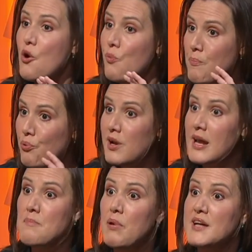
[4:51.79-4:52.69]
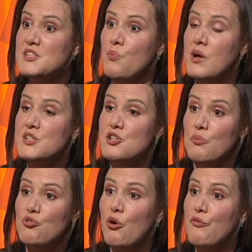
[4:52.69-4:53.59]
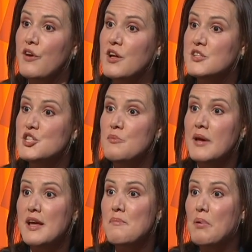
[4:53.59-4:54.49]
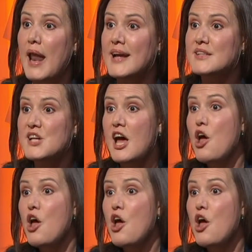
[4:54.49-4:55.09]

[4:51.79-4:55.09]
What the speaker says: We're putting in place a one-stop one-stop shop for consumer complaints.